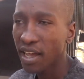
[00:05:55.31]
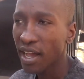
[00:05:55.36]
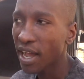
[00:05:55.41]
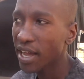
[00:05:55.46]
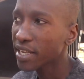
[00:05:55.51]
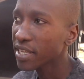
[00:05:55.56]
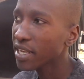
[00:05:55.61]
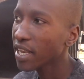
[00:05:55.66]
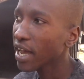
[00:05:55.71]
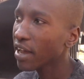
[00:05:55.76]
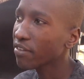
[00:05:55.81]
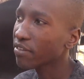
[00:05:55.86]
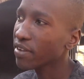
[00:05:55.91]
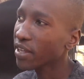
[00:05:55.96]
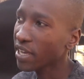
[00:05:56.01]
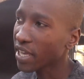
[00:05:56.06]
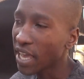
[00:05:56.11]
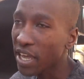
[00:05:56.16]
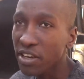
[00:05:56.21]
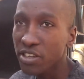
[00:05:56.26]
I didn't have
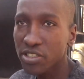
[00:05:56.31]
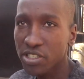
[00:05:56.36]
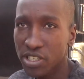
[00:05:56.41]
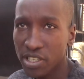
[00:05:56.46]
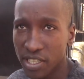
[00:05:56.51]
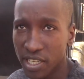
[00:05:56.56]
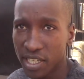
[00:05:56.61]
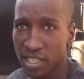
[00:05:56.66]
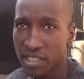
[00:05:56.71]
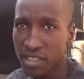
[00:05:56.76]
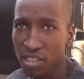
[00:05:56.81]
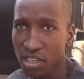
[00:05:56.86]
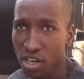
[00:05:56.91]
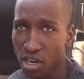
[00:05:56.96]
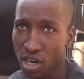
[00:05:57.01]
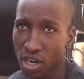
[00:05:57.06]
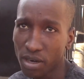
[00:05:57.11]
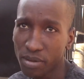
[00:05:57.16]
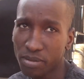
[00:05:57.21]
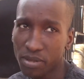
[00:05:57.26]
like energy in it,
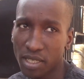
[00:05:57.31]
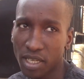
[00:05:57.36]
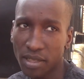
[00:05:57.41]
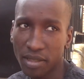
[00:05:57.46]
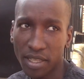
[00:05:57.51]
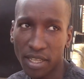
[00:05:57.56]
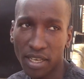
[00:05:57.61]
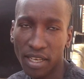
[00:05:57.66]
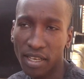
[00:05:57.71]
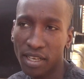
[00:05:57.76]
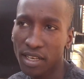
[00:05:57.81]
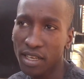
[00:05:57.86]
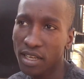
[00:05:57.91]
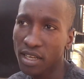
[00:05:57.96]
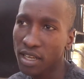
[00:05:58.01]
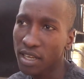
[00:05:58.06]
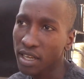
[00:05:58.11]
carbs, and then